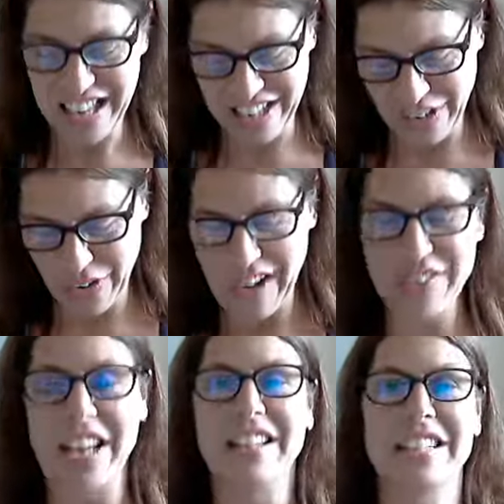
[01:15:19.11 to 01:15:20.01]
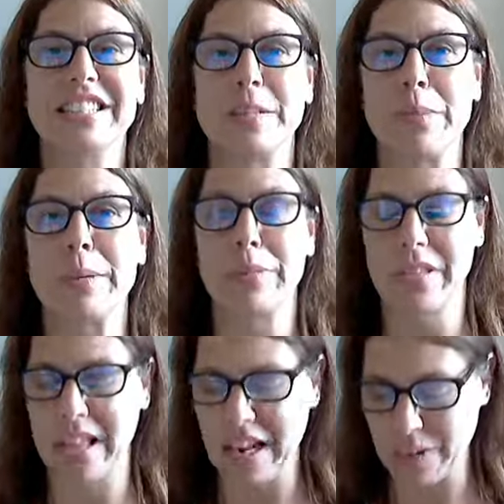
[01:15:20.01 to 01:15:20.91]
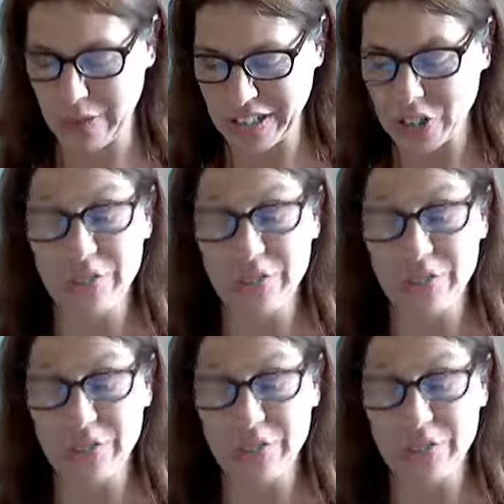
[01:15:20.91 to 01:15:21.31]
You know, I've got a list of people that I write to.